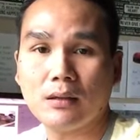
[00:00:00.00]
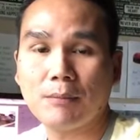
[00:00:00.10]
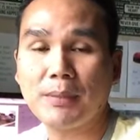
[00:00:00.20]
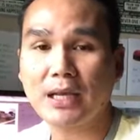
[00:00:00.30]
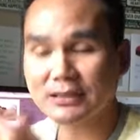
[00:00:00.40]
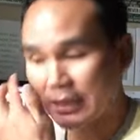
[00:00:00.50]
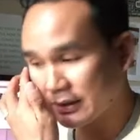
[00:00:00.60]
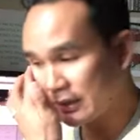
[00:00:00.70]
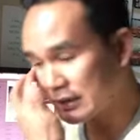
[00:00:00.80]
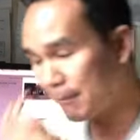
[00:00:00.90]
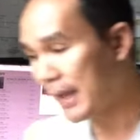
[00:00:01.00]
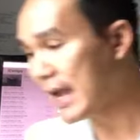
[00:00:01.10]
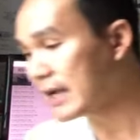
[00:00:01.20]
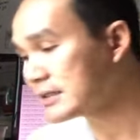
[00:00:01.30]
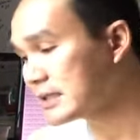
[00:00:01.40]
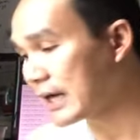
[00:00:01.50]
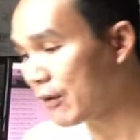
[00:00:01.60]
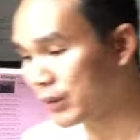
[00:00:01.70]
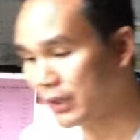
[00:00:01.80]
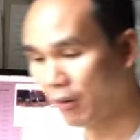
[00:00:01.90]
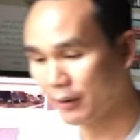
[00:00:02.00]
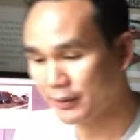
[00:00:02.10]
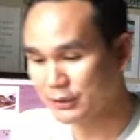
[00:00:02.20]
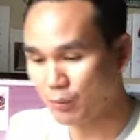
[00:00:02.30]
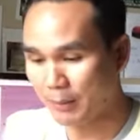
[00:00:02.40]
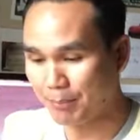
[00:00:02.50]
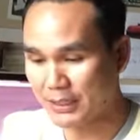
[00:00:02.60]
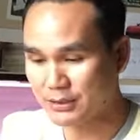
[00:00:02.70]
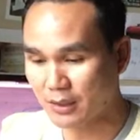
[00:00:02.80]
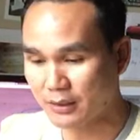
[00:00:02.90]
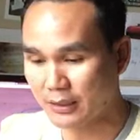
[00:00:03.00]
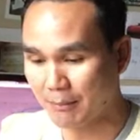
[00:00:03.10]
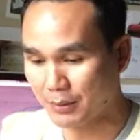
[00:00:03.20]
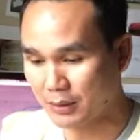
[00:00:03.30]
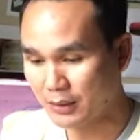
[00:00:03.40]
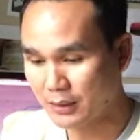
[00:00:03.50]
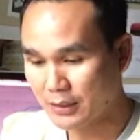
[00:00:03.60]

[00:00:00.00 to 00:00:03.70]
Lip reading: because I think the max that I would go on this one, based on the number,